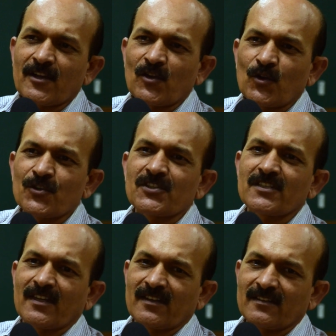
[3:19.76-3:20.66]

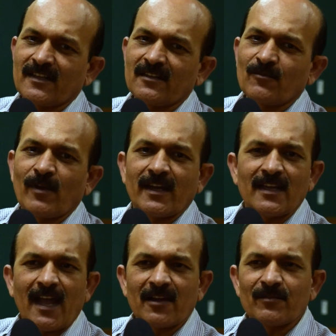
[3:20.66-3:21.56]
question that why
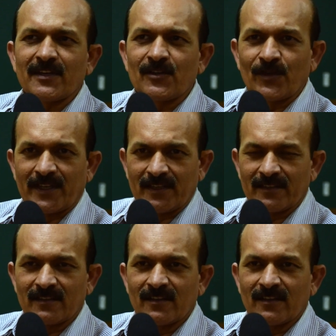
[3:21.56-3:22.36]
are we doing,